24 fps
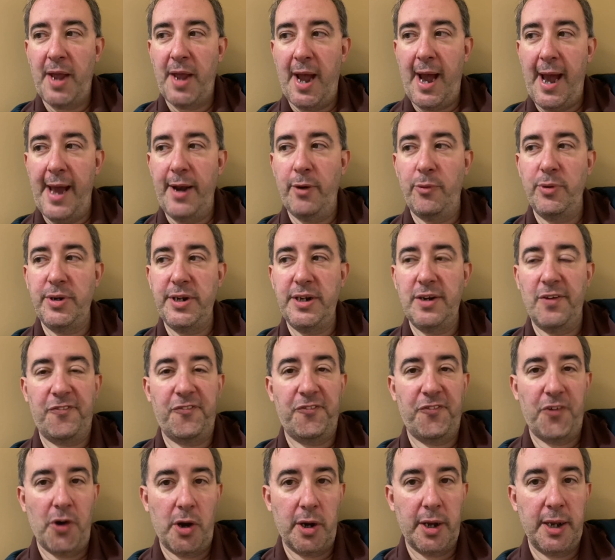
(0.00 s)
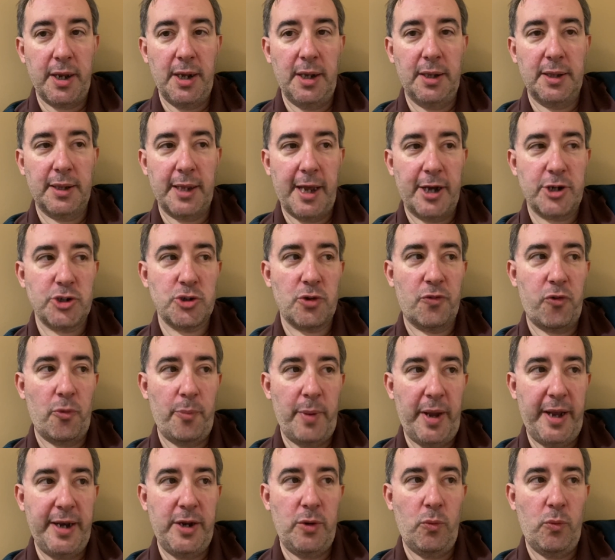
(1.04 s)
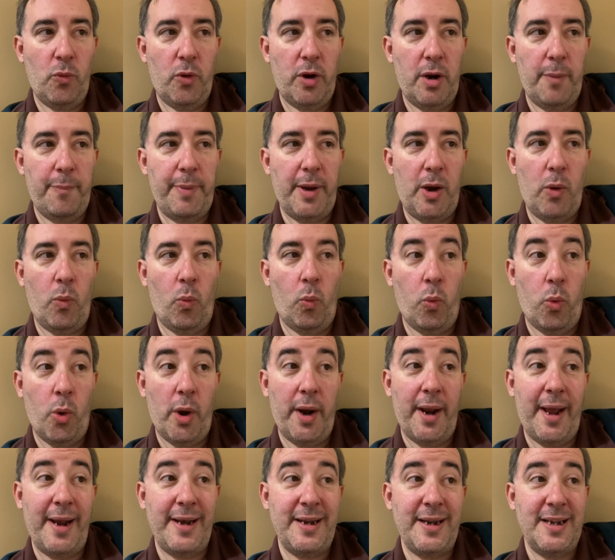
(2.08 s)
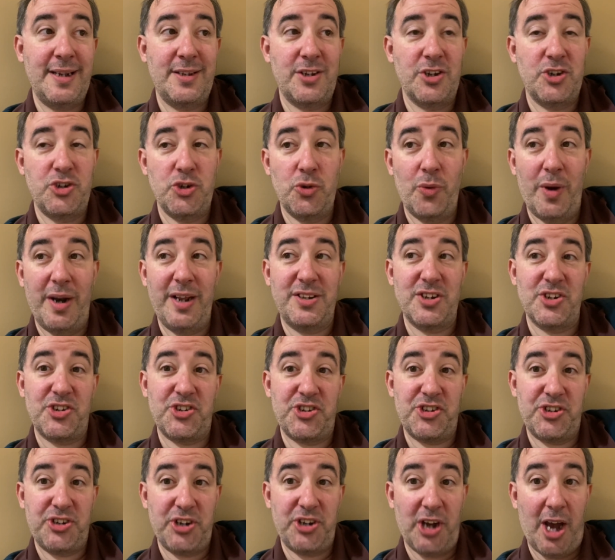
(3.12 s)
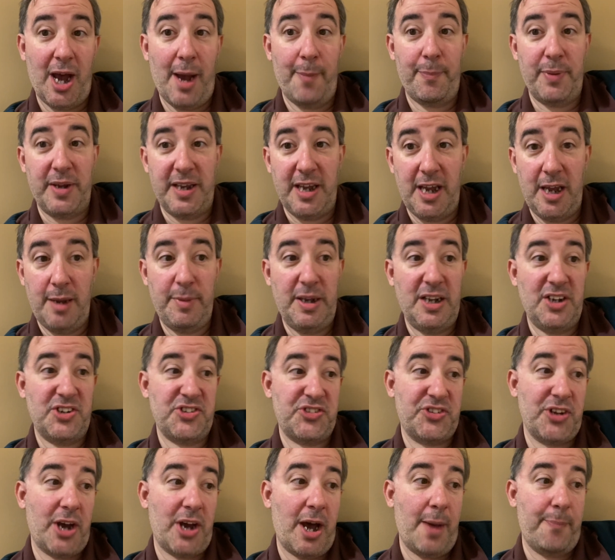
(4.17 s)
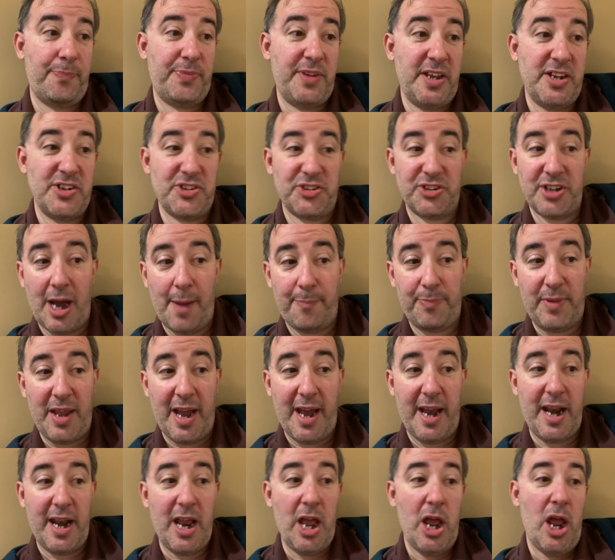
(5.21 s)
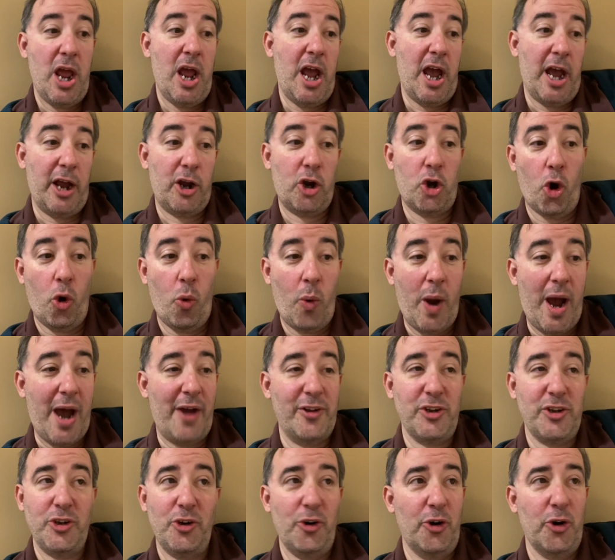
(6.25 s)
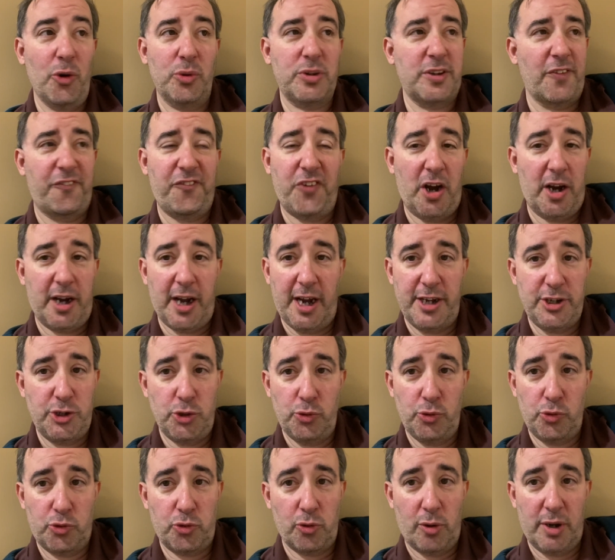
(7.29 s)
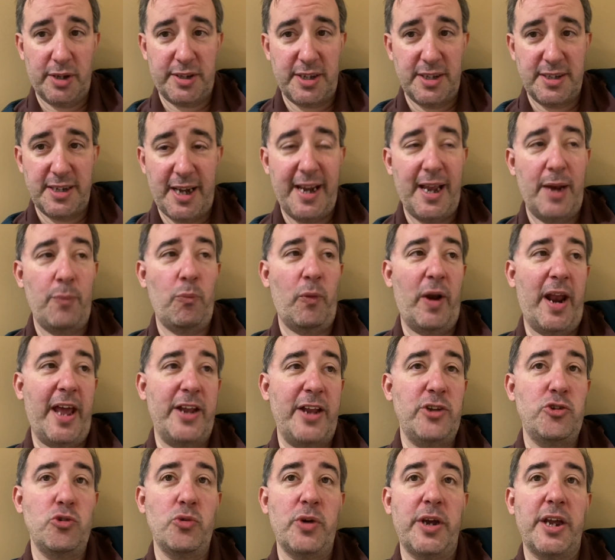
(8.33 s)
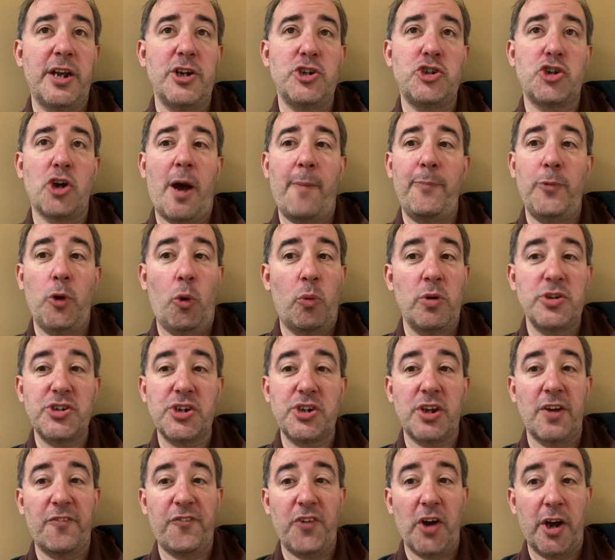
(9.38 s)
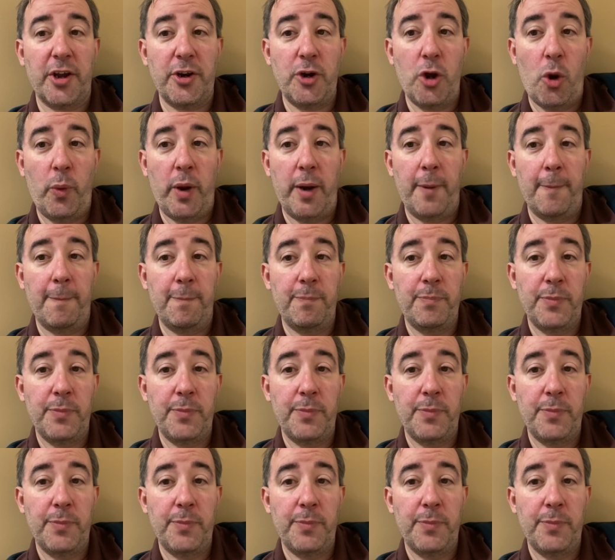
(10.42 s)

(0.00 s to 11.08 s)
I don't need a fucking lecture from anyone about what I need to do. I need to stop gaming, stop this, stop that, and go out. You don't know what the fuck I do throughout the day. And when I do get a job, no one's going to fucking know it.